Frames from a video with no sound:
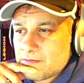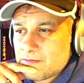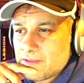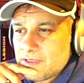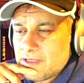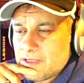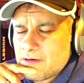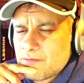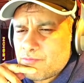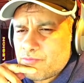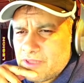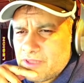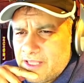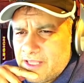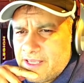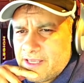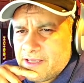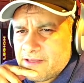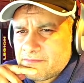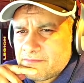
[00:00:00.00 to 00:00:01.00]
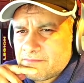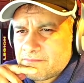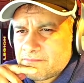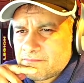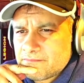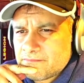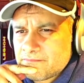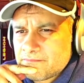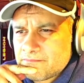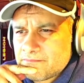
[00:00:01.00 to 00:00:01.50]
and a plan
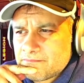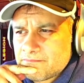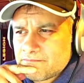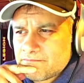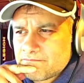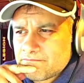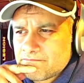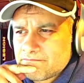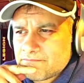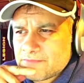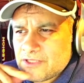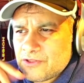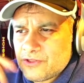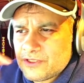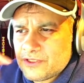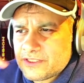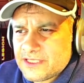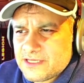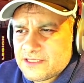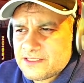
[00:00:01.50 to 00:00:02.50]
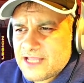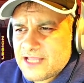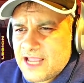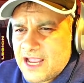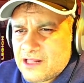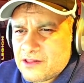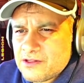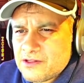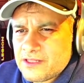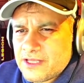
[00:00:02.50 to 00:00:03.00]
that looks
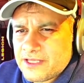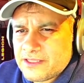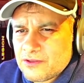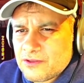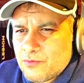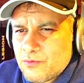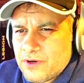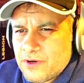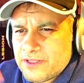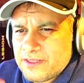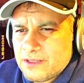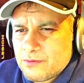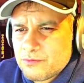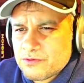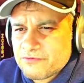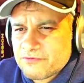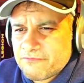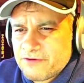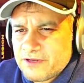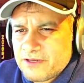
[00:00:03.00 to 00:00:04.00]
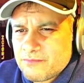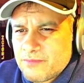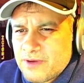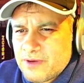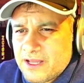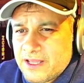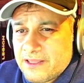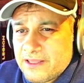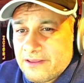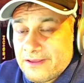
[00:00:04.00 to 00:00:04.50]
exactly like the one that was written
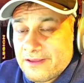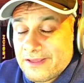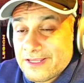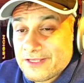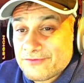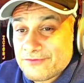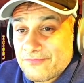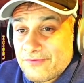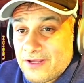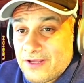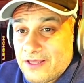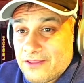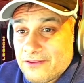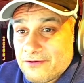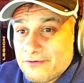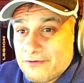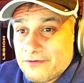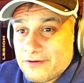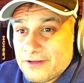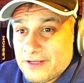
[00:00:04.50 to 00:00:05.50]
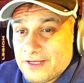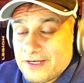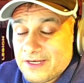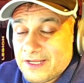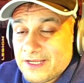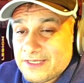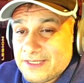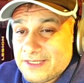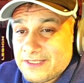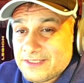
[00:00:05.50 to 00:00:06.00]
by his father in
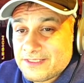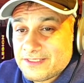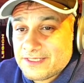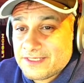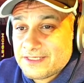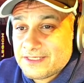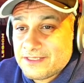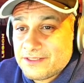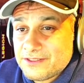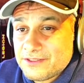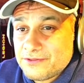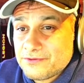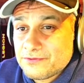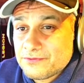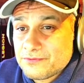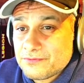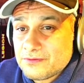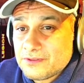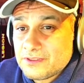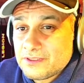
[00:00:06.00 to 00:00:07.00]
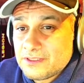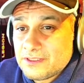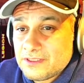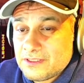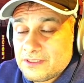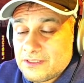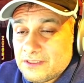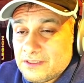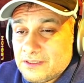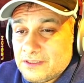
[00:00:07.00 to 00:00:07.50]
1962,
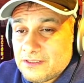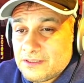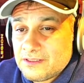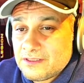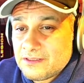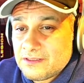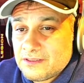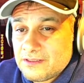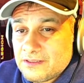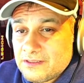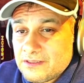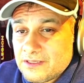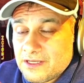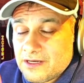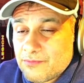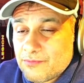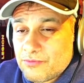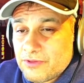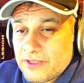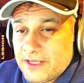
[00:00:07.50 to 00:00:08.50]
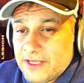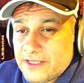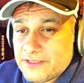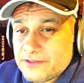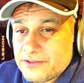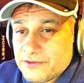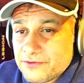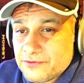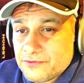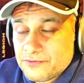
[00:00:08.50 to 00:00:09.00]
and a plan
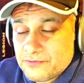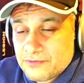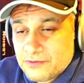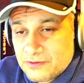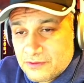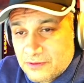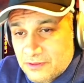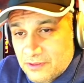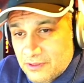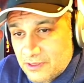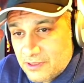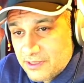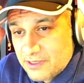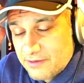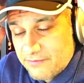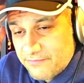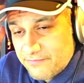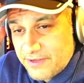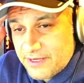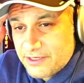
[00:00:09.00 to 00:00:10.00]
to invade